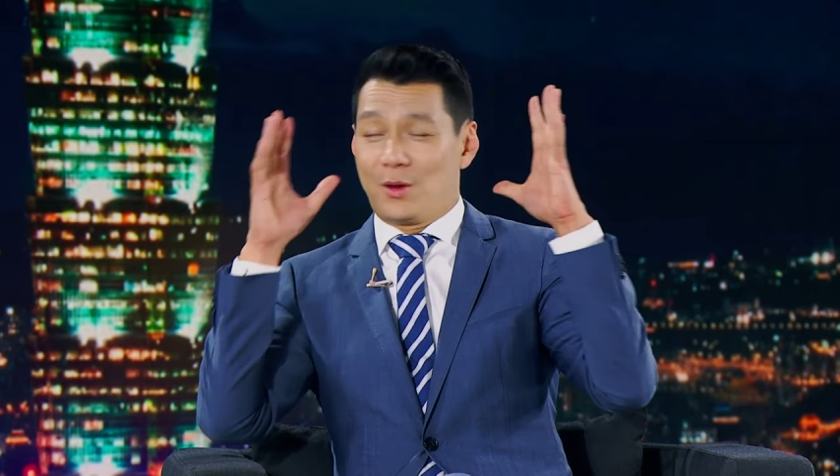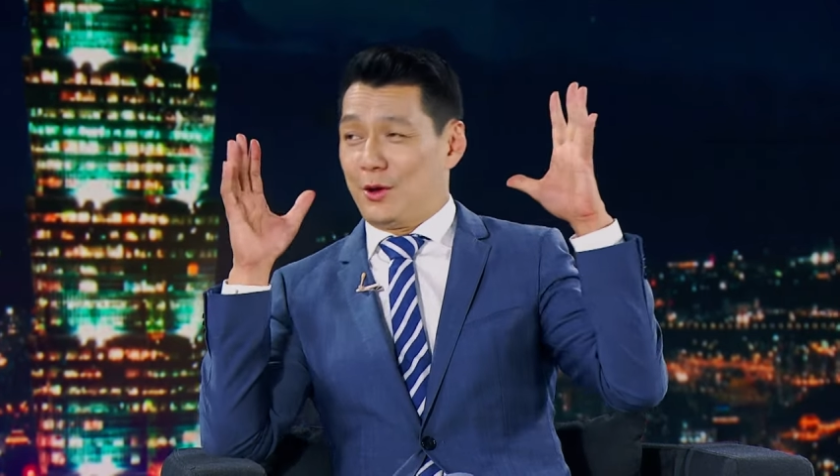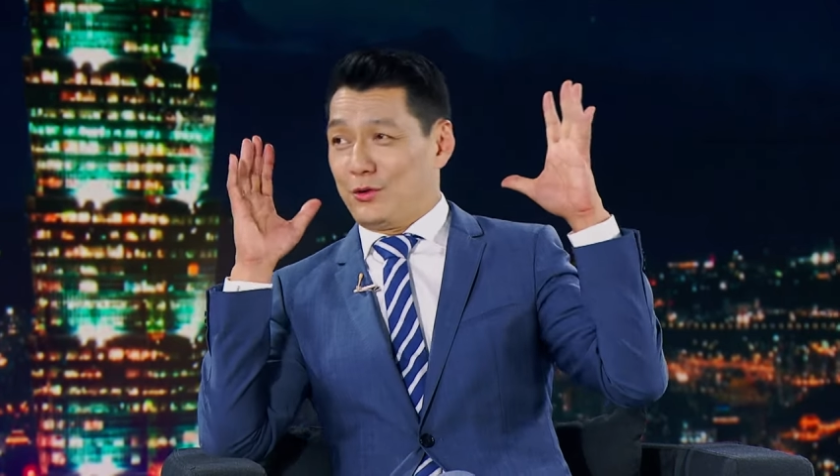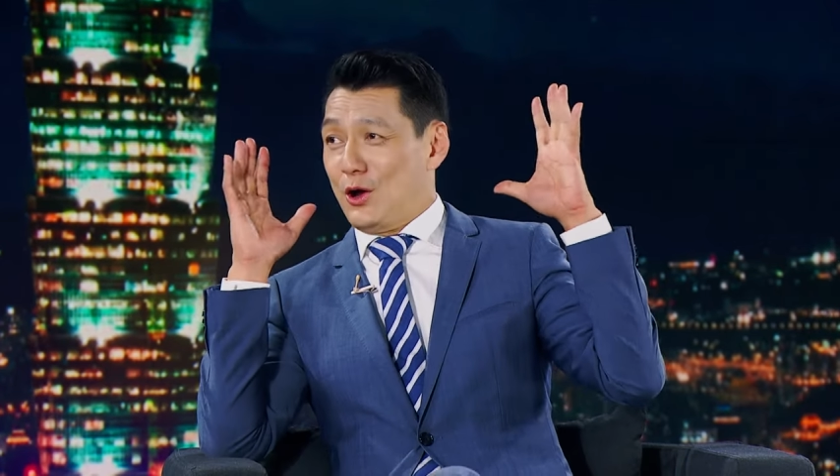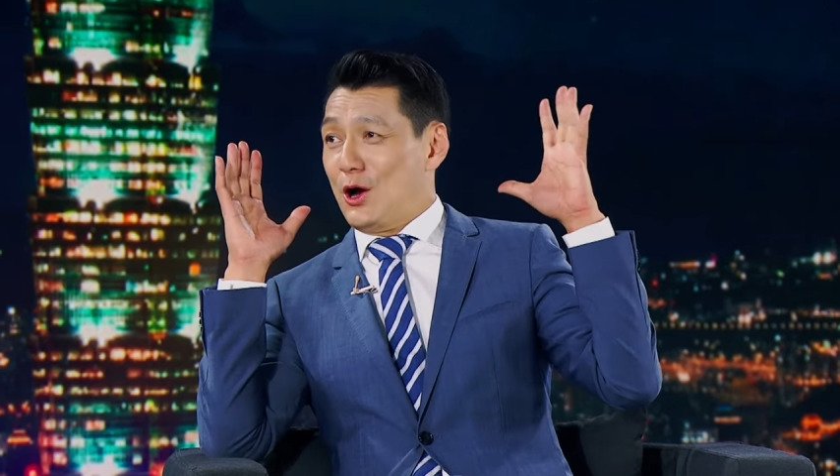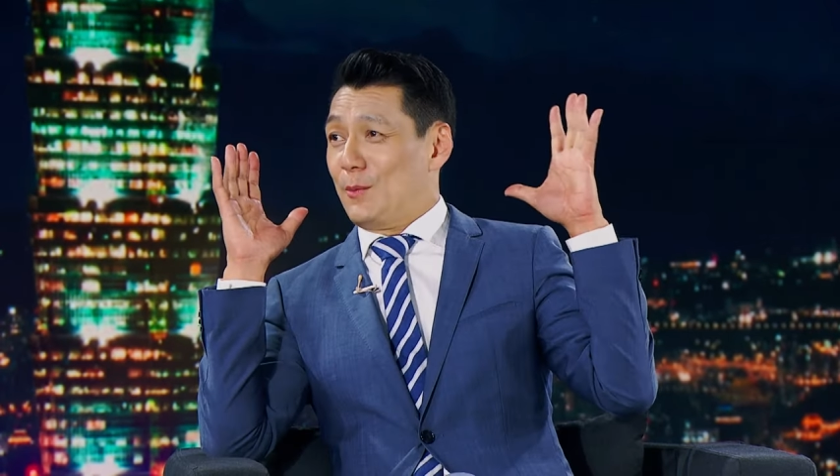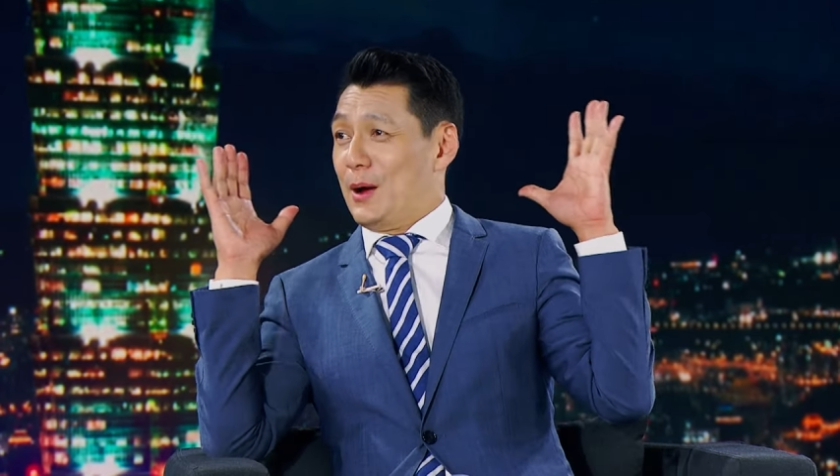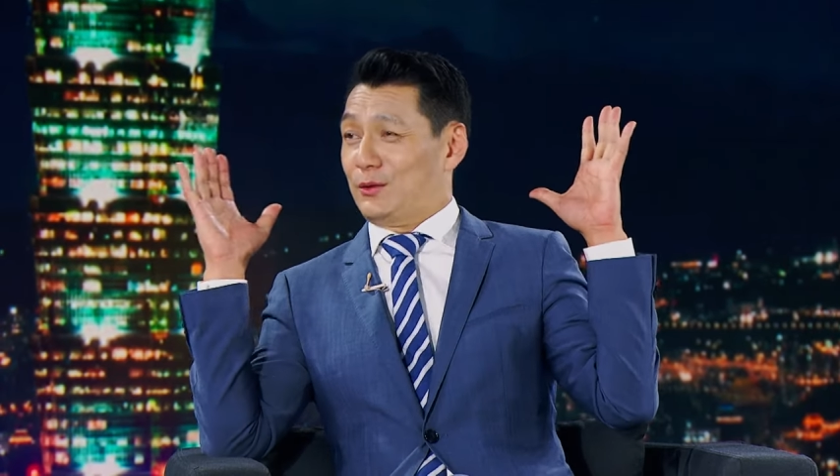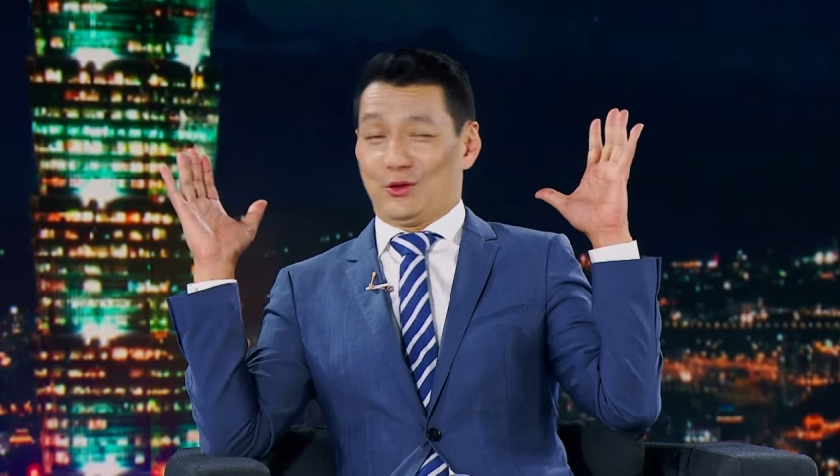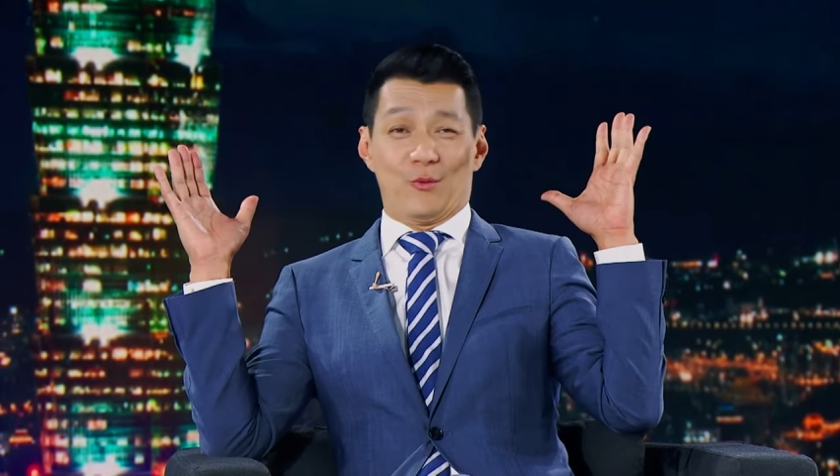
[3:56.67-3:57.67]

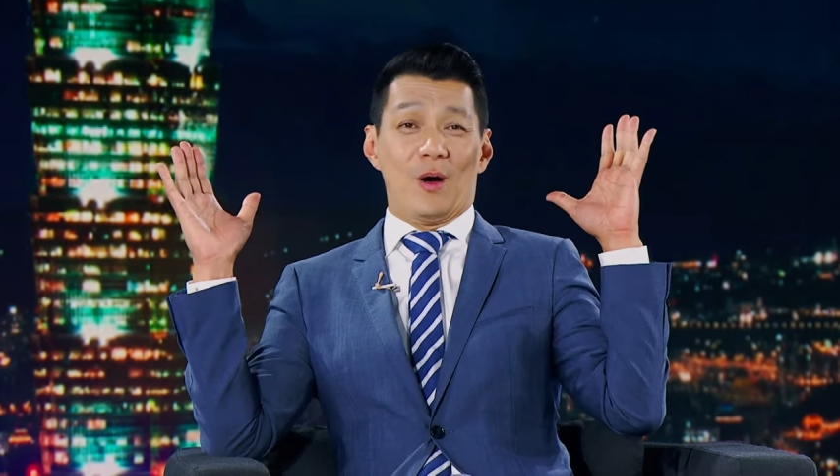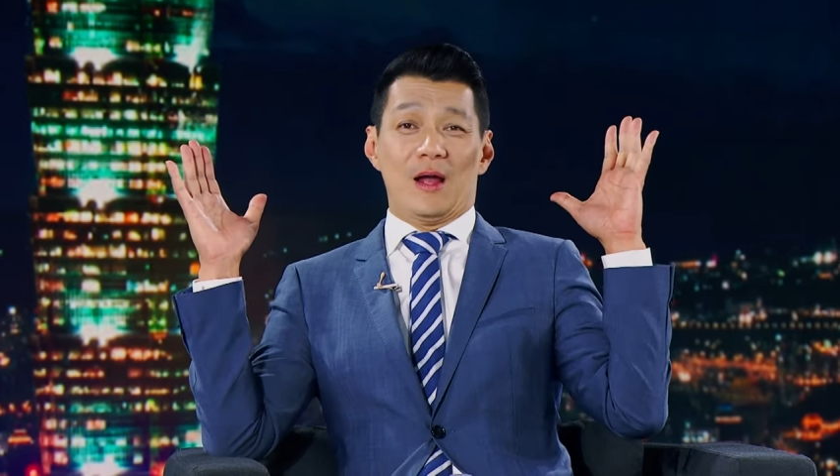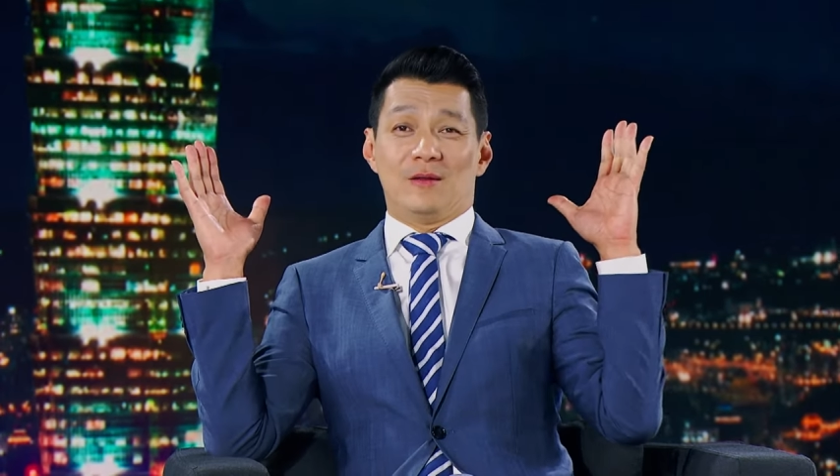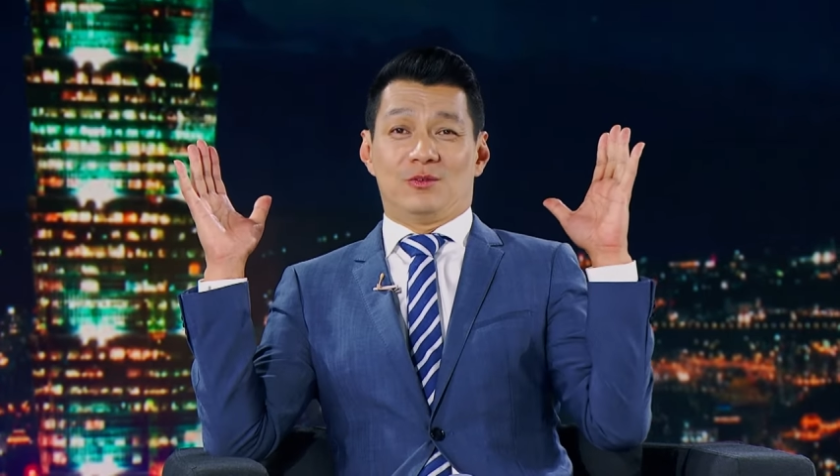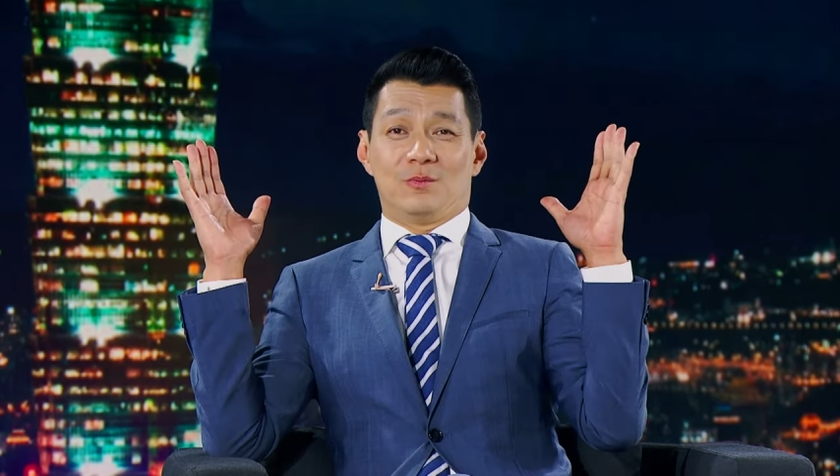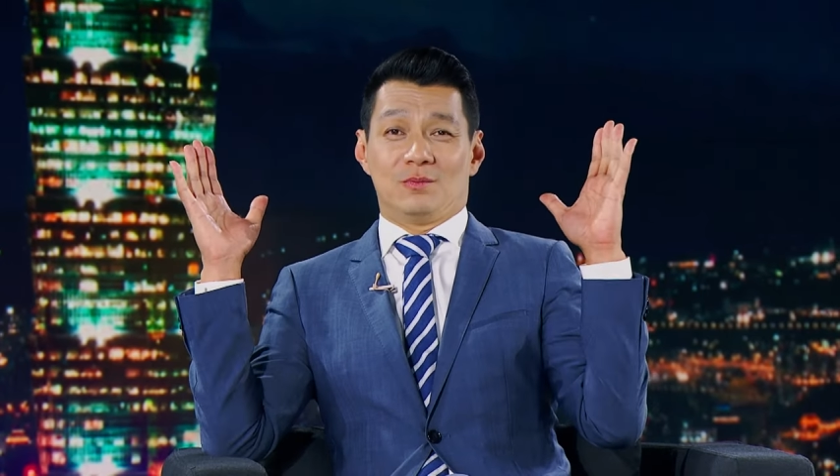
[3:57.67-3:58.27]
the wide